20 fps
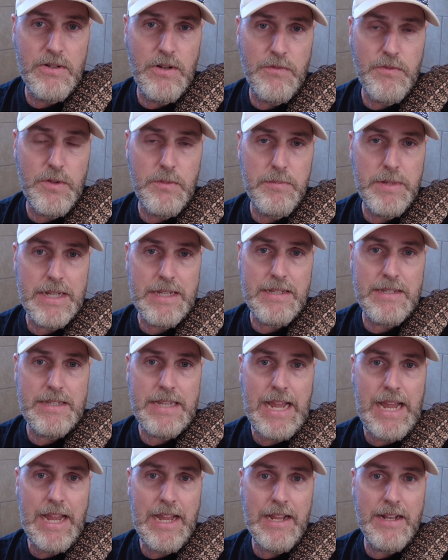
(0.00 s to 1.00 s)
If you mix
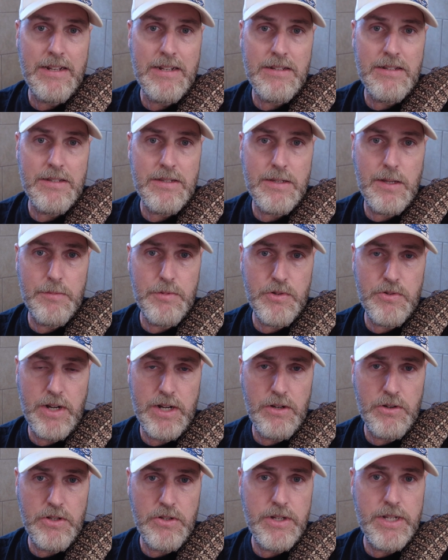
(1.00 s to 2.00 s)
sand in the
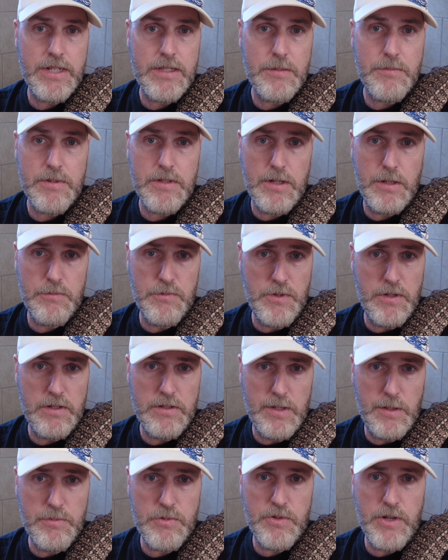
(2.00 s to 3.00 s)
substrate, or you get some
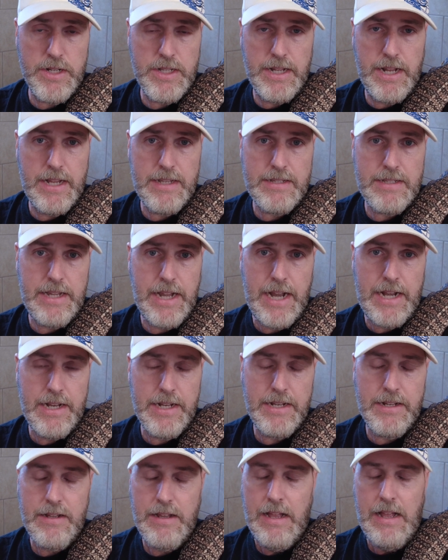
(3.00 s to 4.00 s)
substrate that has sand
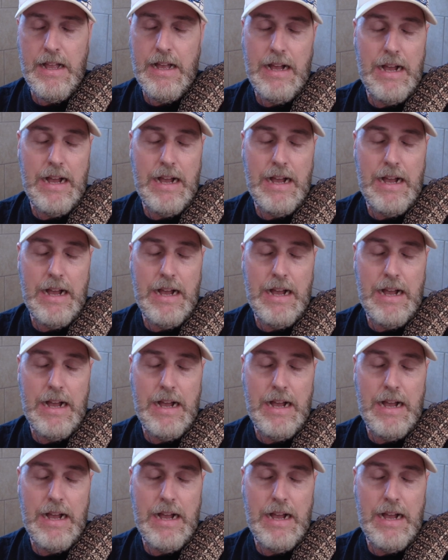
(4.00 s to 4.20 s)
in it.